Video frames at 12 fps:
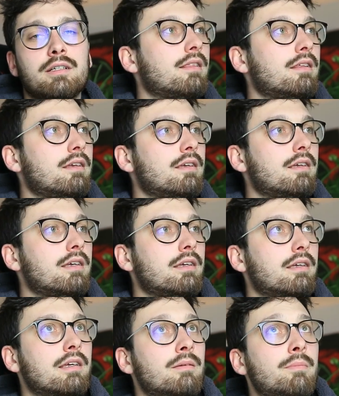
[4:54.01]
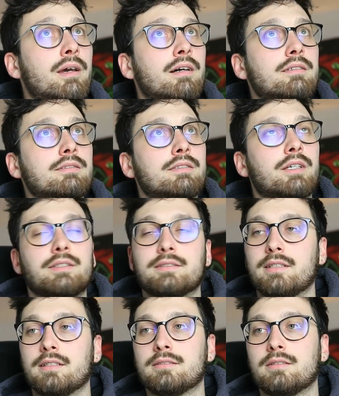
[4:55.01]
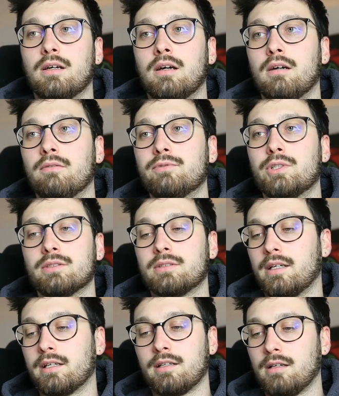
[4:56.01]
The emails consist of just a